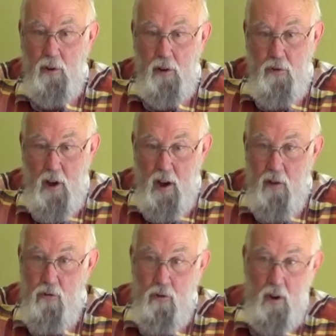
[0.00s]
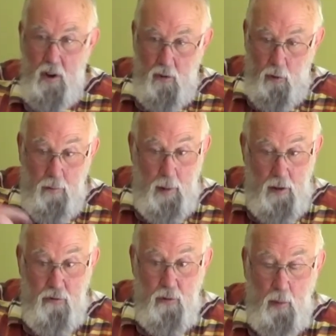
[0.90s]
going to change. We've
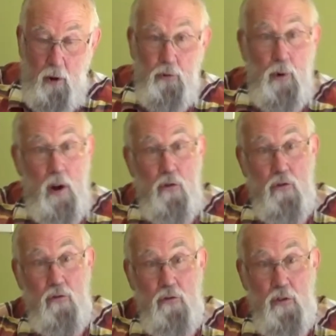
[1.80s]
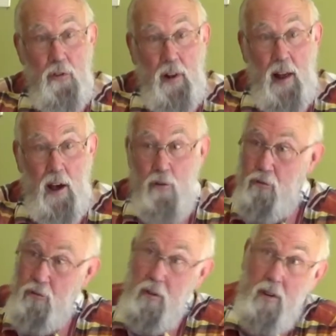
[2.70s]
made some alterations in the
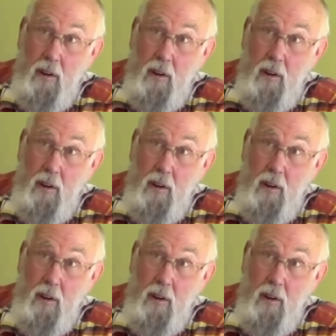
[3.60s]
last